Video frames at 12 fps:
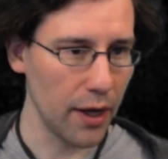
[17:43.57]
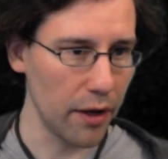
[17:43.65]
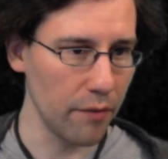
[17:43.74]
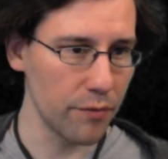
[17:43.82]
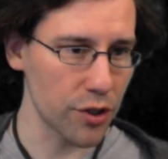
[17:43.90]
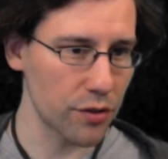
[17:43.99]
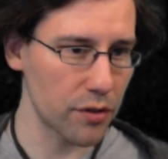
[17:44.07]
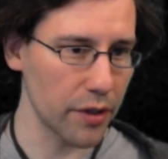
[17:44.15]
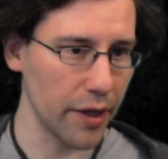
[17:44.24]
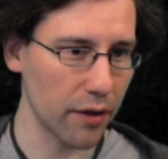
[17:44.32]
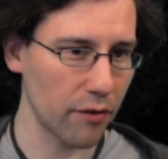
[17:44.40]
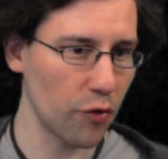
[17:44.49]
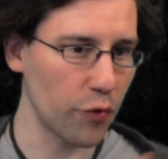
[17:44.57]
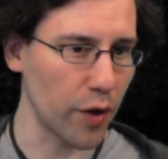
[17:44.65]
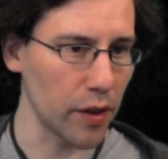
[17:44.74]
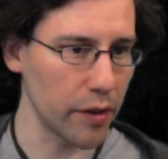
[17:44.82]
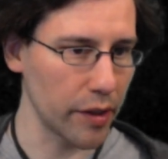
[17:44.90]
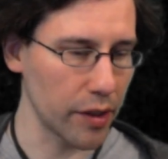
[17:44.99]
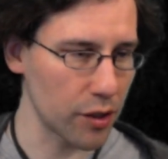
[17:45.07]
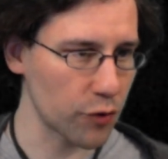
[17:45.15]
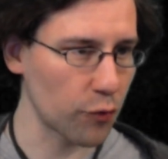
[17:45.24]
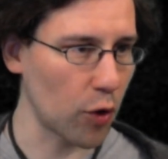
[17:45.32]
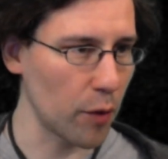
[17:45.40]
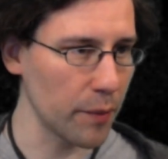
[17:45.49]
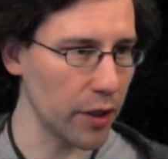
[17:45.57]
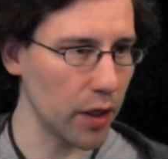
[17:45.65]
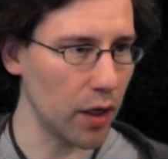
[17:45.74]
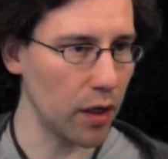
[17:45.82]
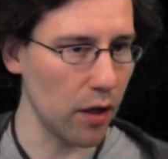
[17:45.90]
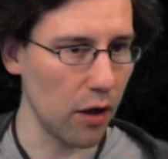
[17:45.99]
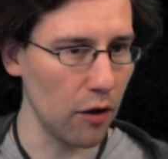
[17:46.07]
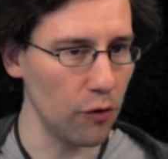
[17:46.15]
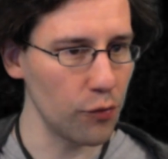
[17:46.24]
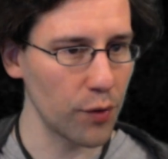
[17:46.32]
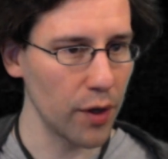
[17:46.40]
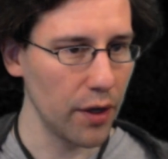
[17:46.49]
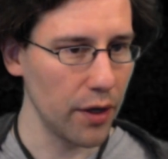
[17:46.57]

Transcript: I'm just like following this formula of